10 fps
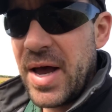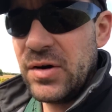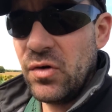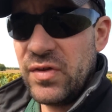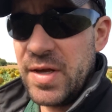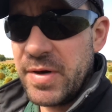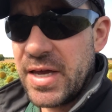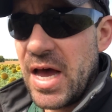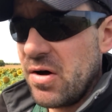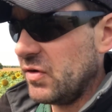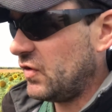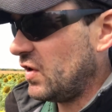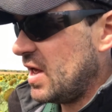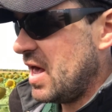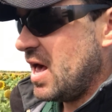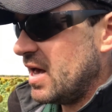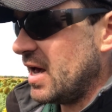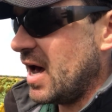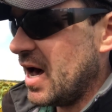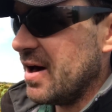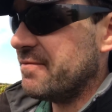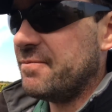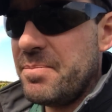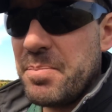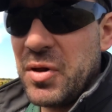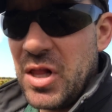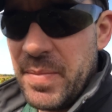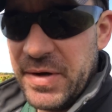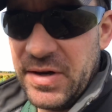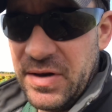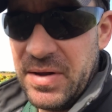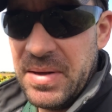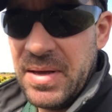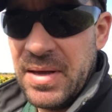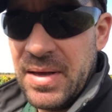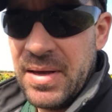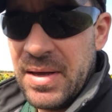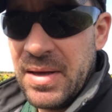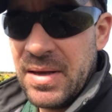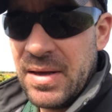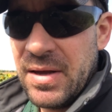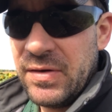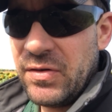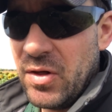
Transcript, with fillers: Nosema counts have plummeted to a